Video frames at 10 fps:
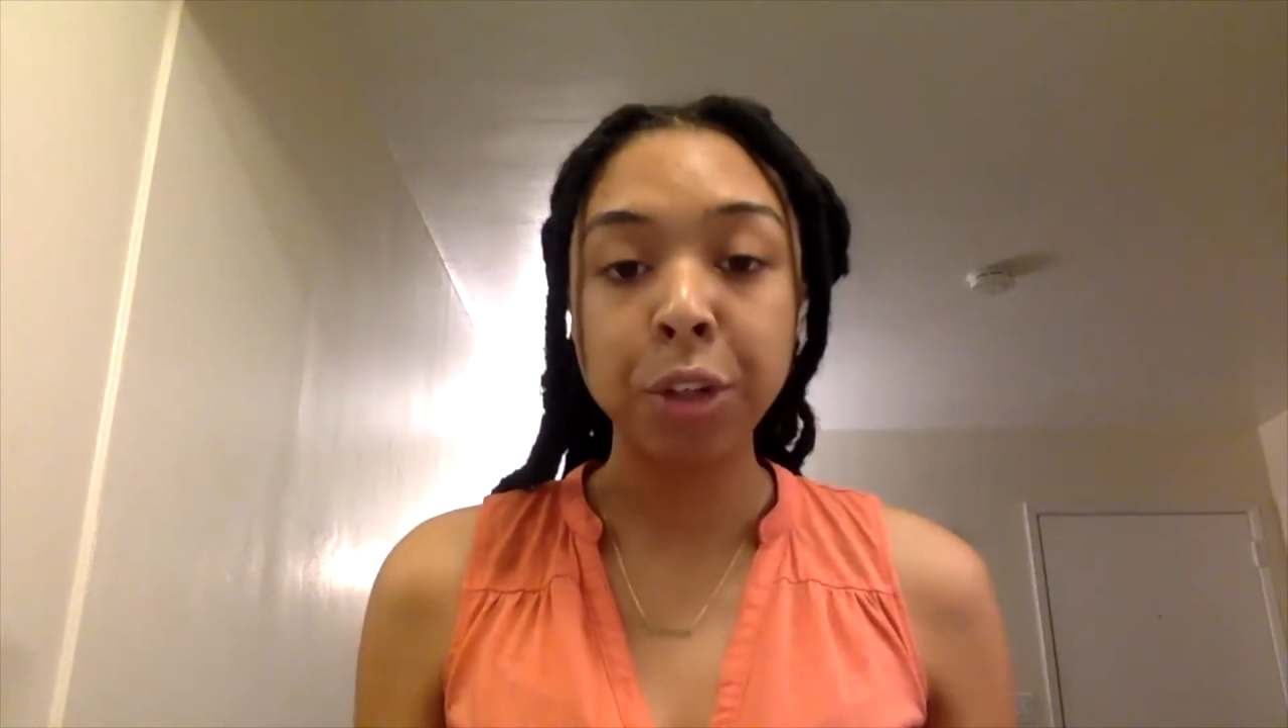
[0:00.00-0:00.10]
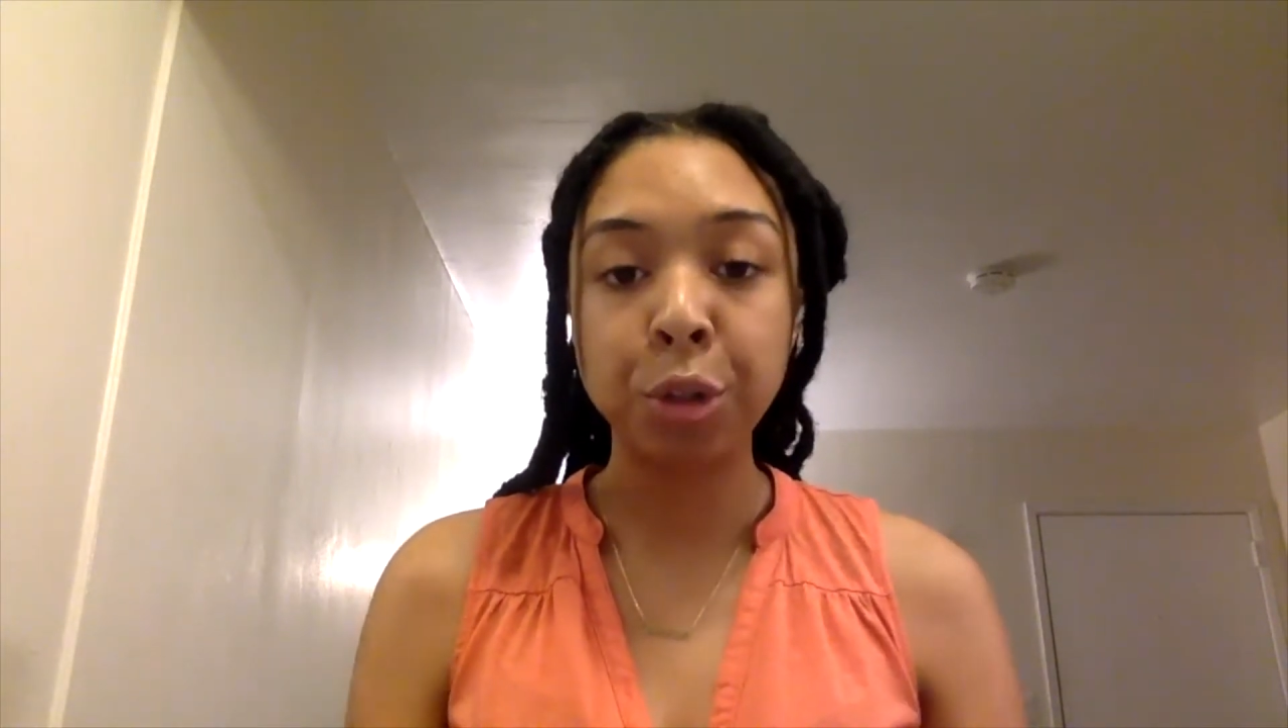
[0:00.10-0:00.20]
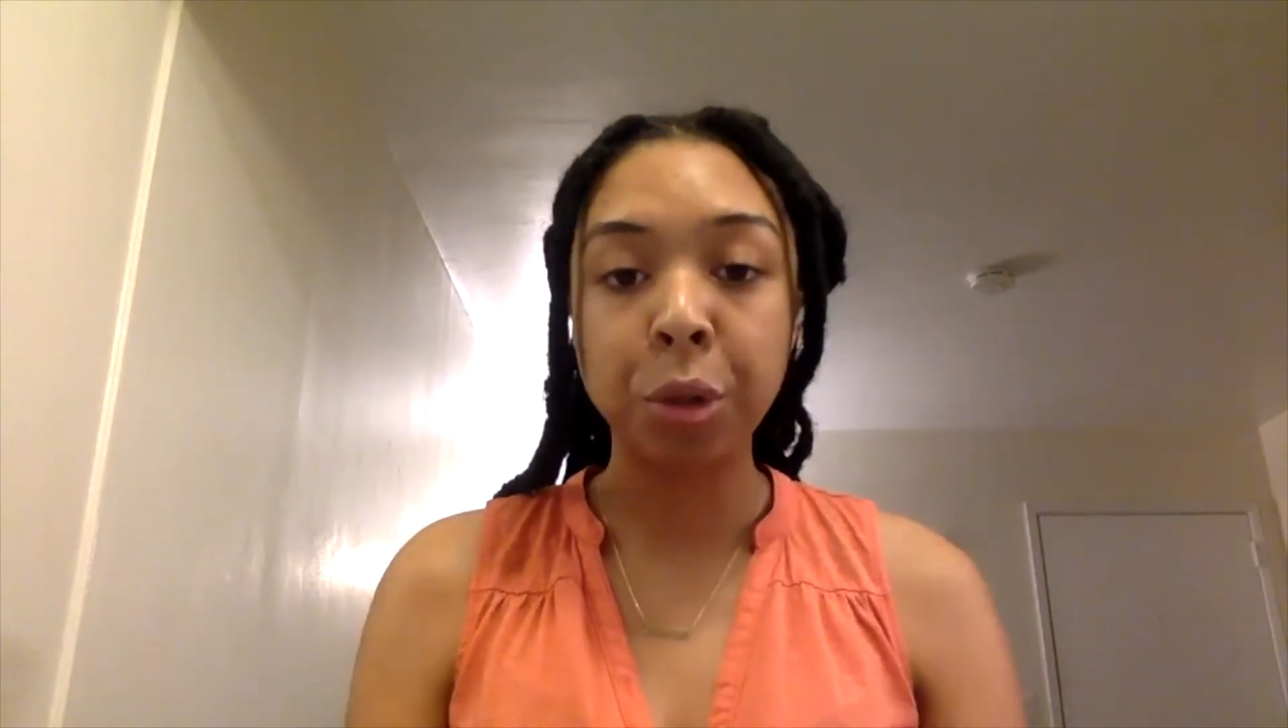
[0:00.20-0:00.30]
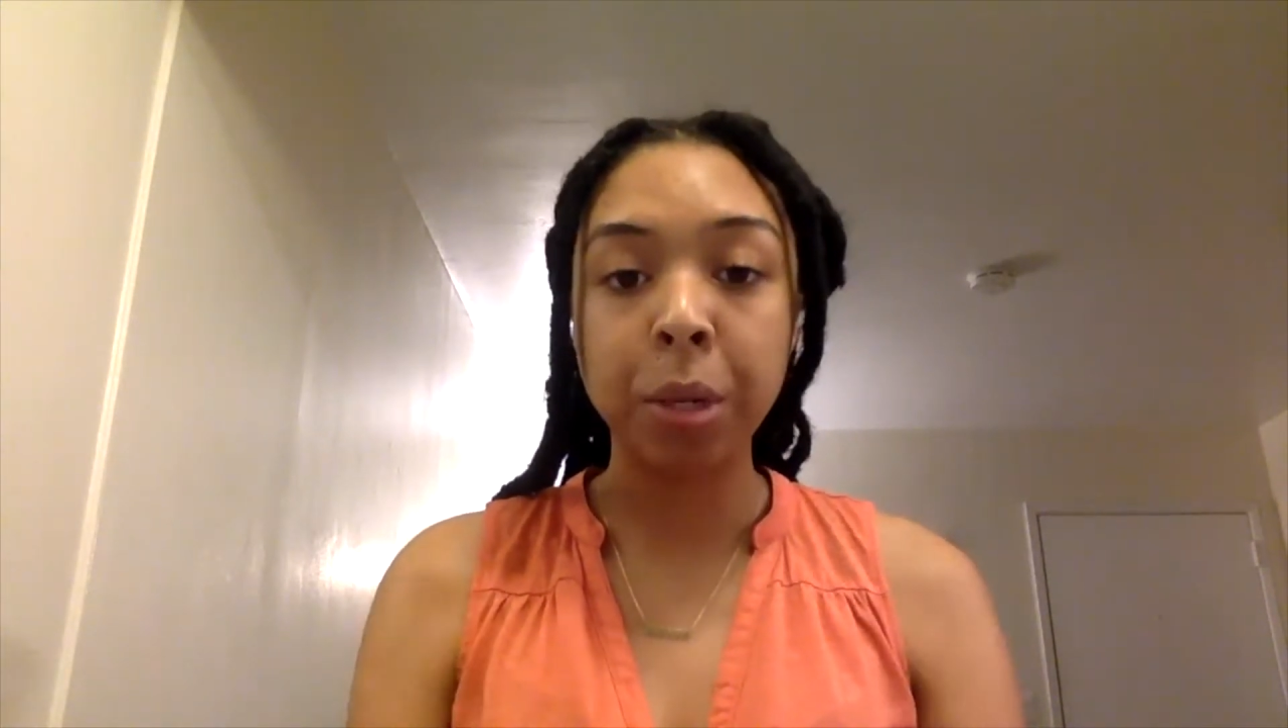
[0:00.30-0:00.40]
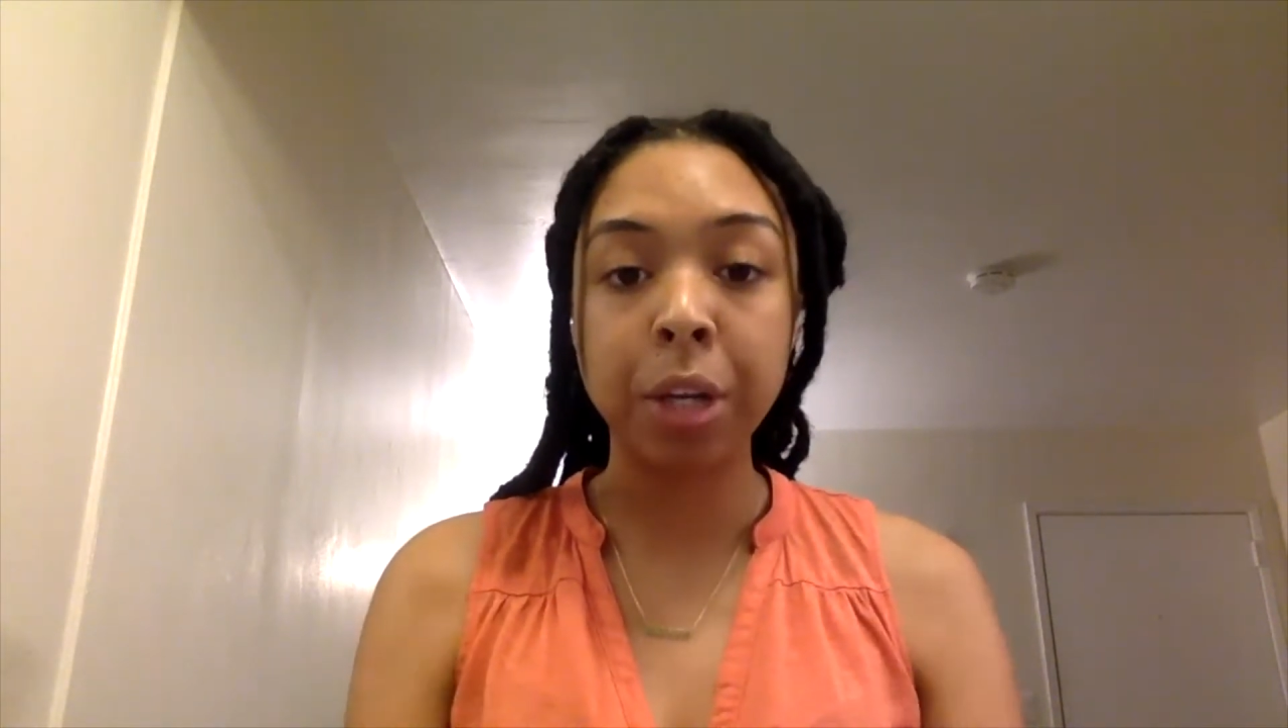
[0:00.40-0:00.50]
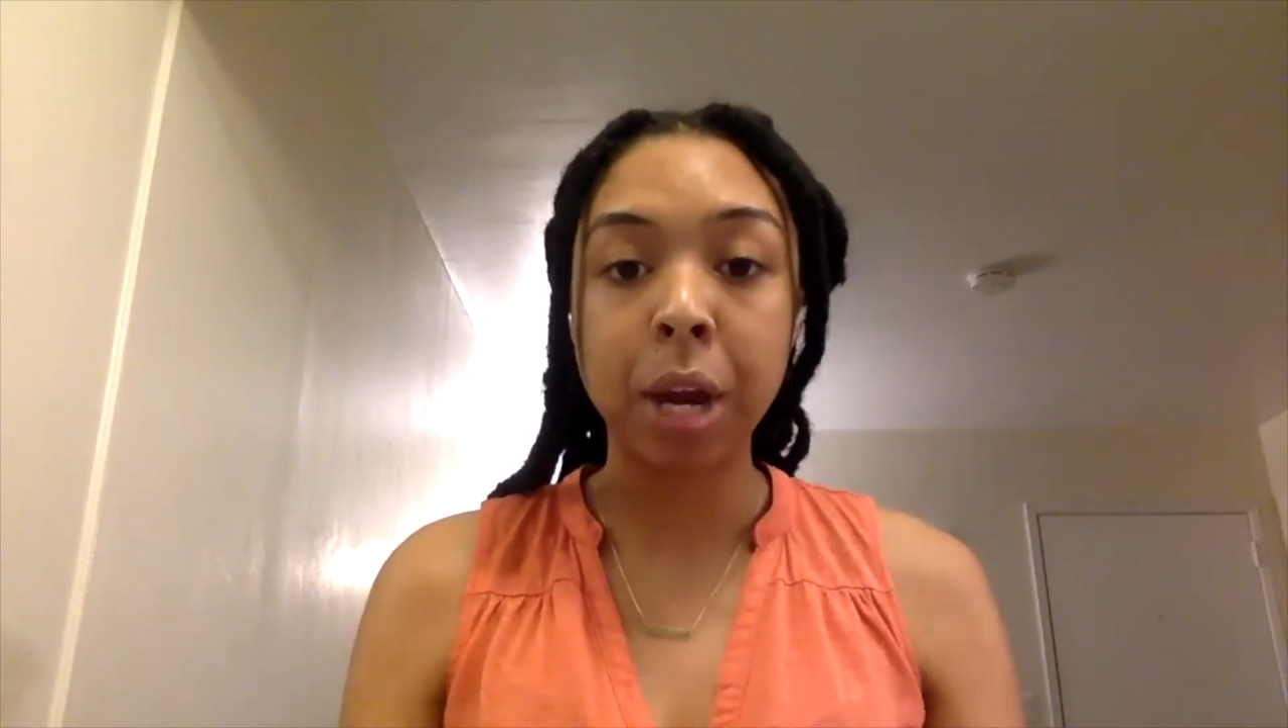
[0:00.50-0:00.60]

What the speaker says: doing your